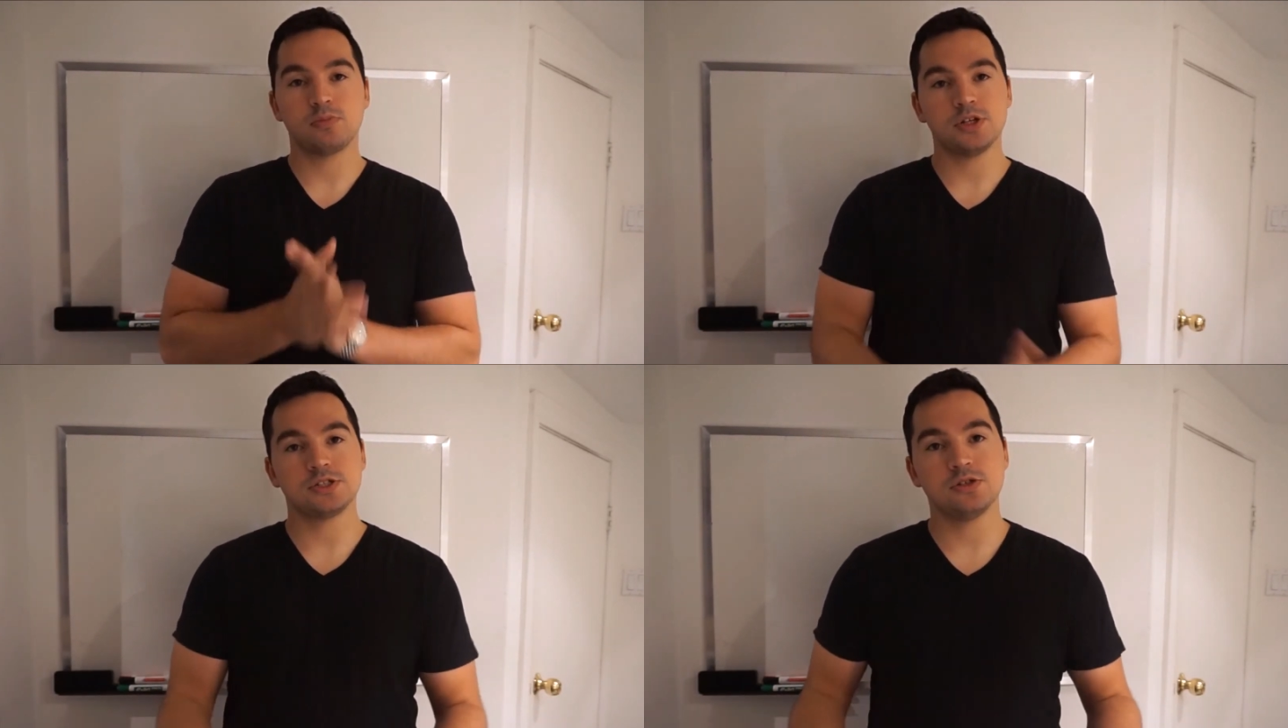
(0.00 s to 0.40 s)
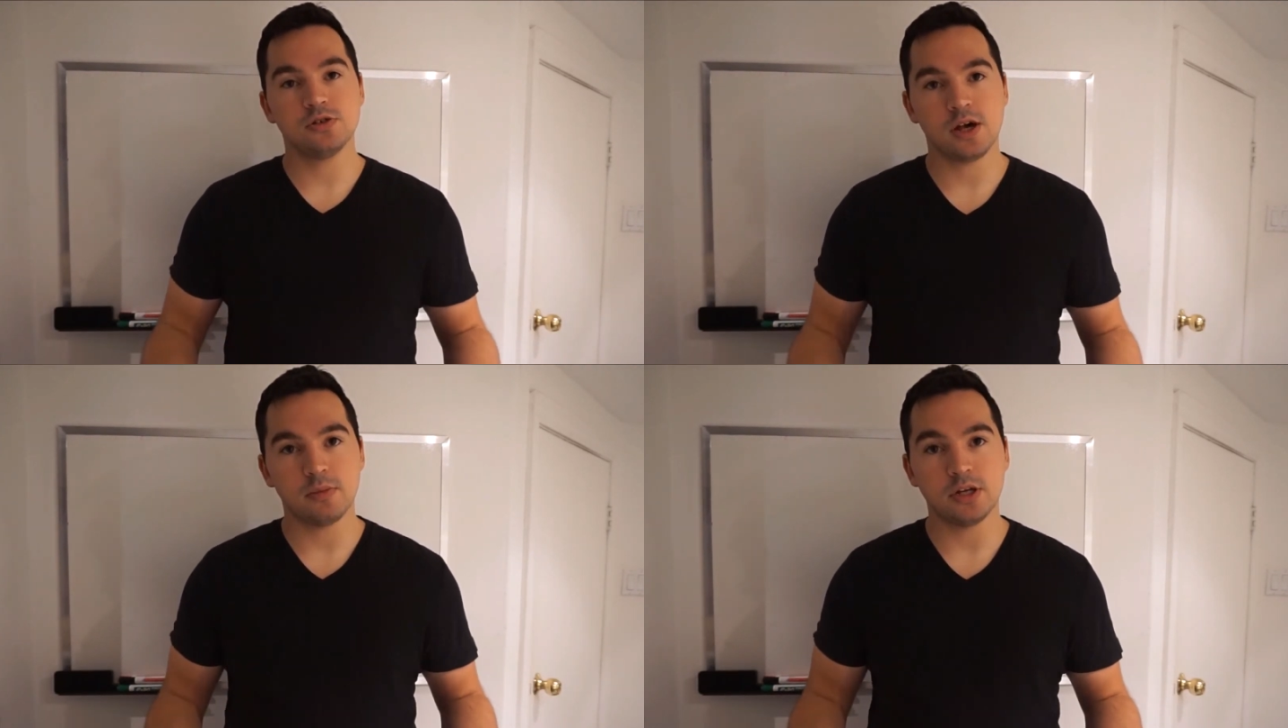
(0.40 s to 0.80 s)
Please do
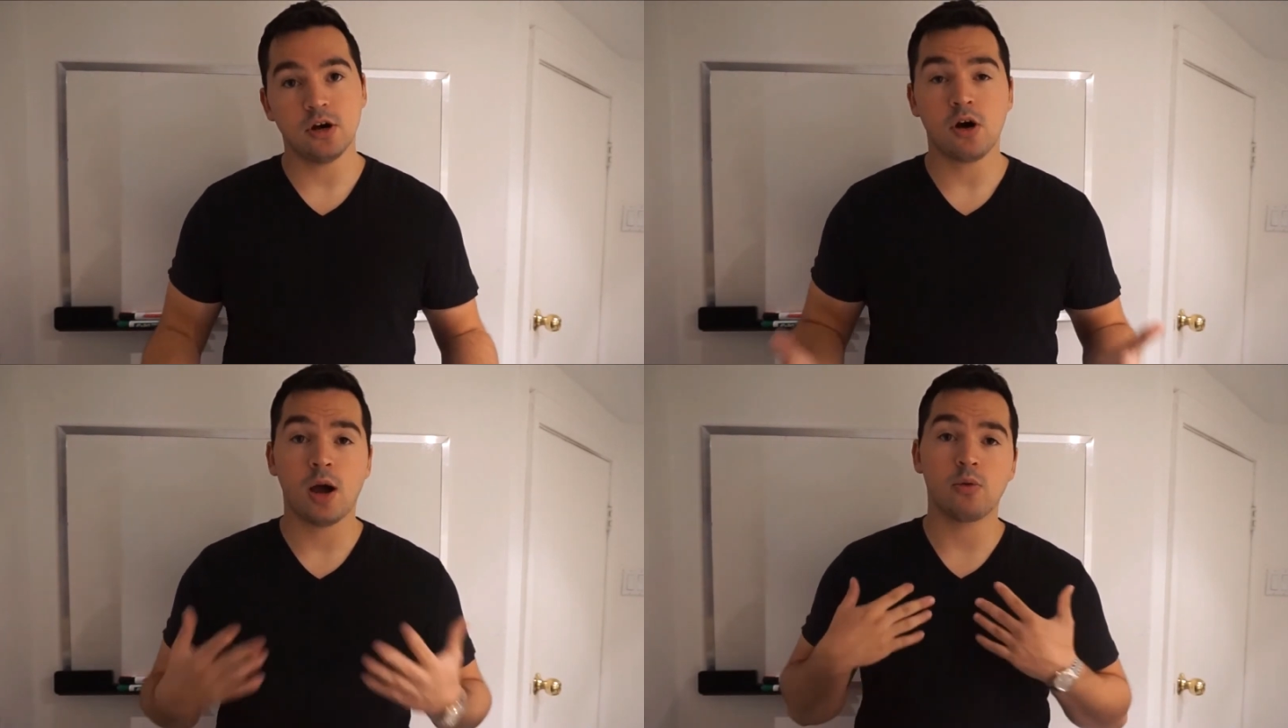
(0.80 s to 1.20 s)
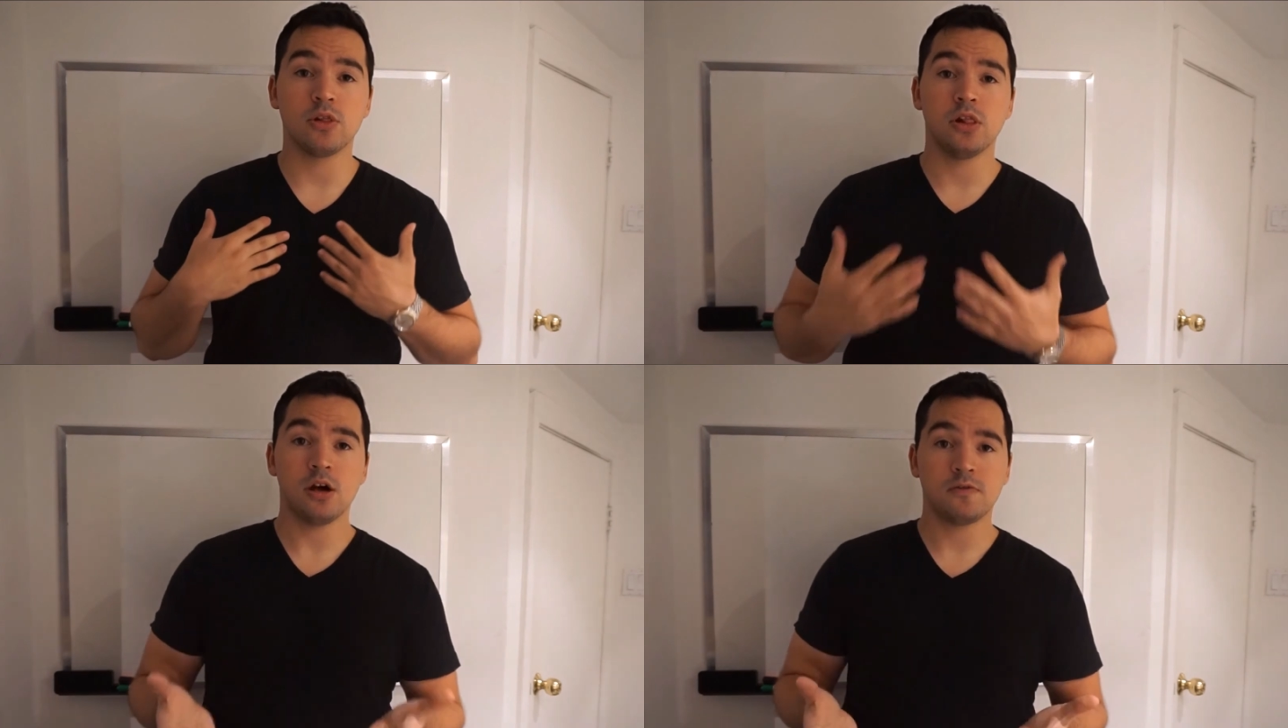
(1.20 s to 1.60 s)
let me know. I would
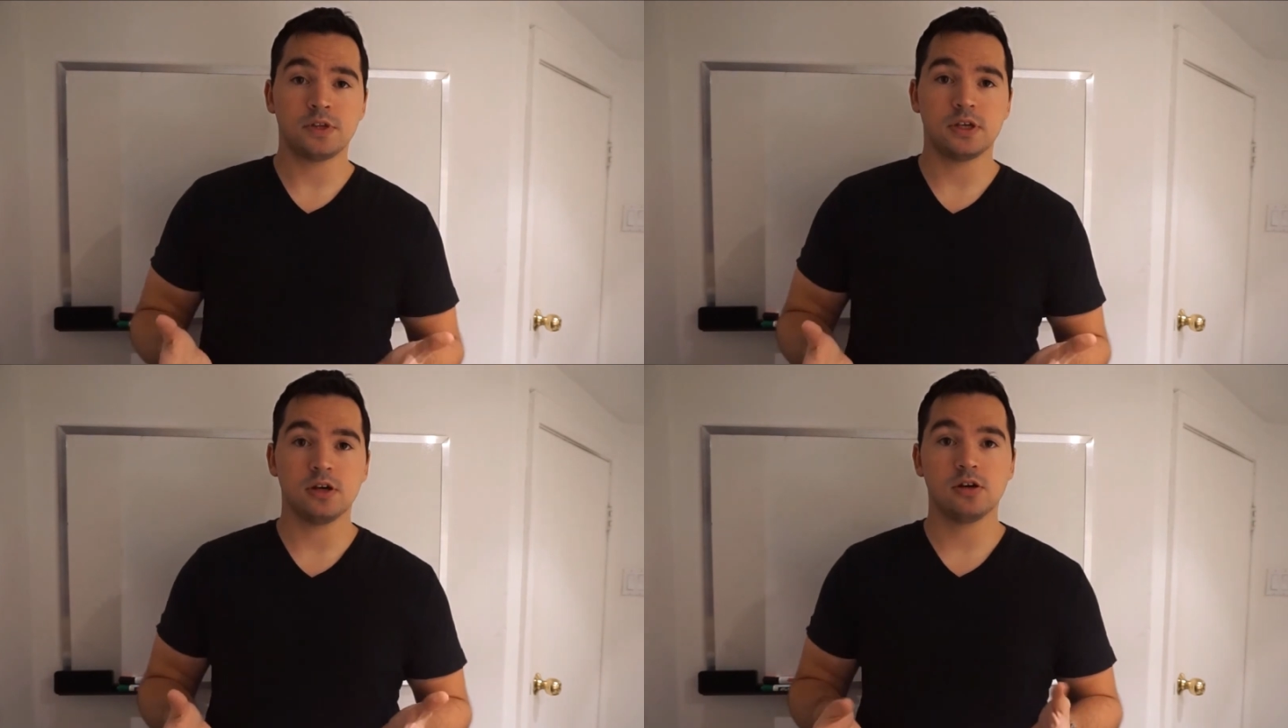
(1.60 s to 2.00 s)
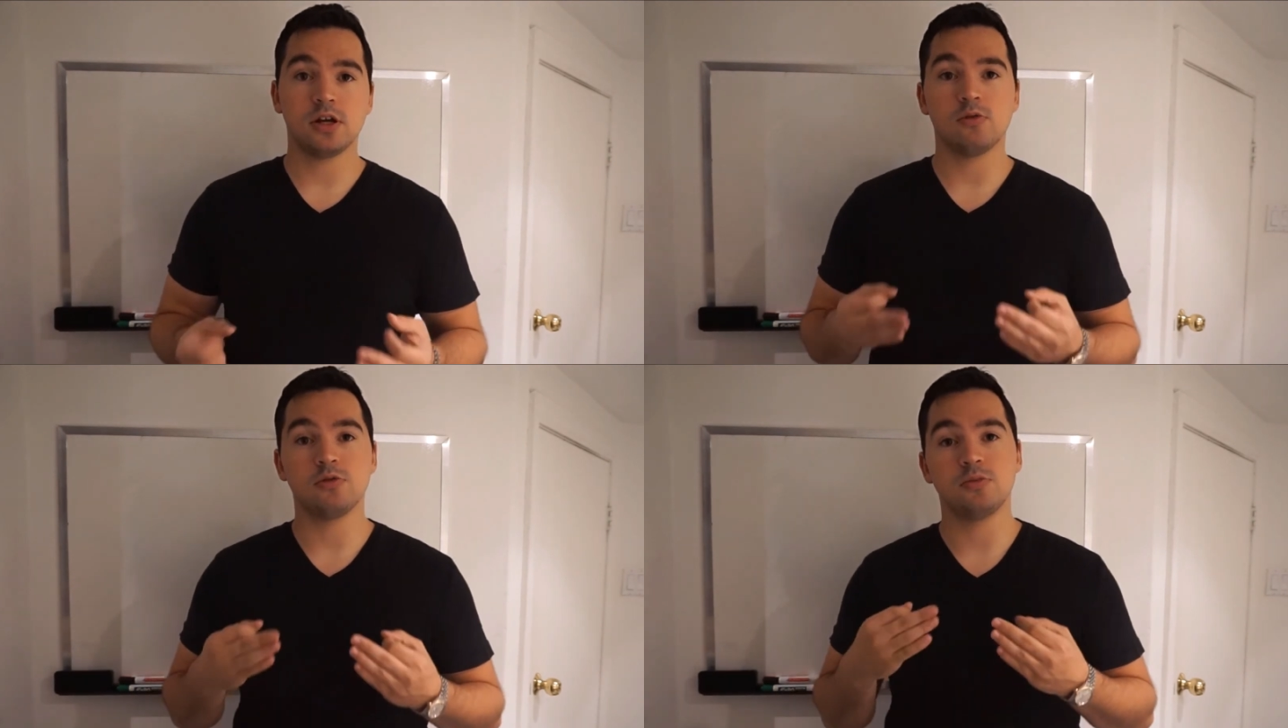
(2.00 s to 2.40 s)
love to hear it.
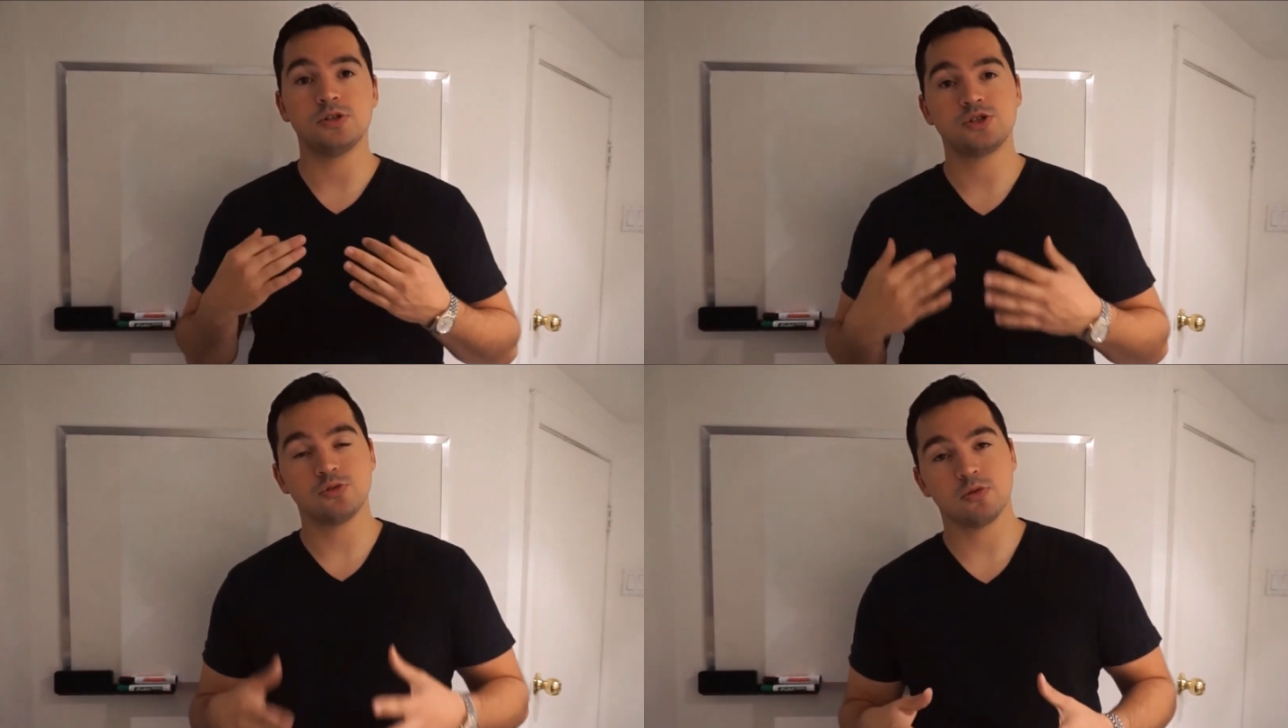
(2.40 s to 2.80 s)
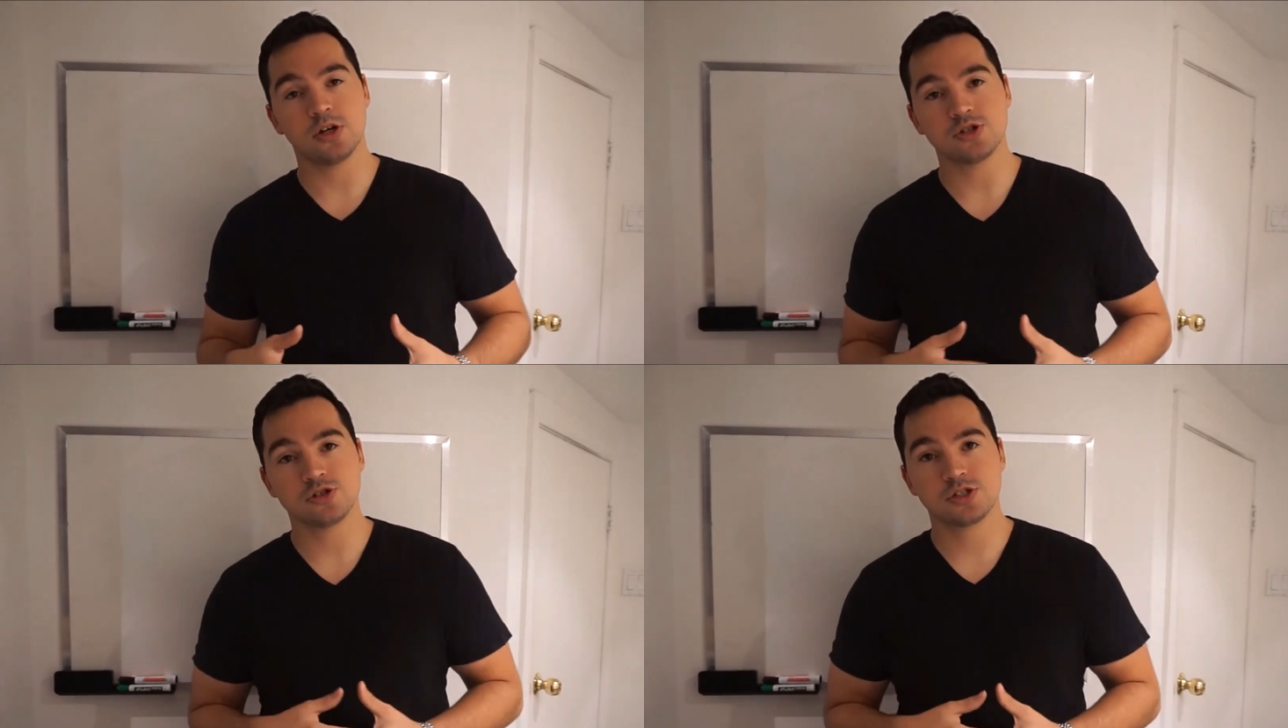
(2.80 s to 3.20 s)
It would be super
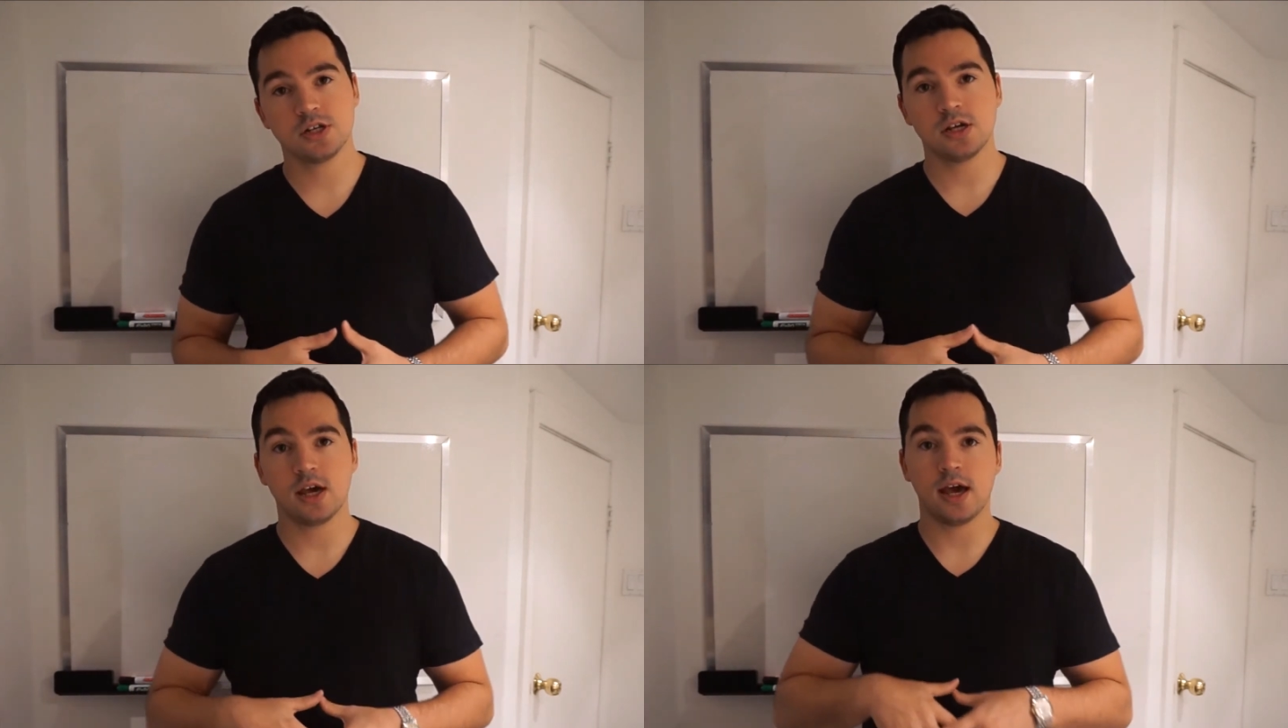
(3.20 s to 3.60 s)
interesting.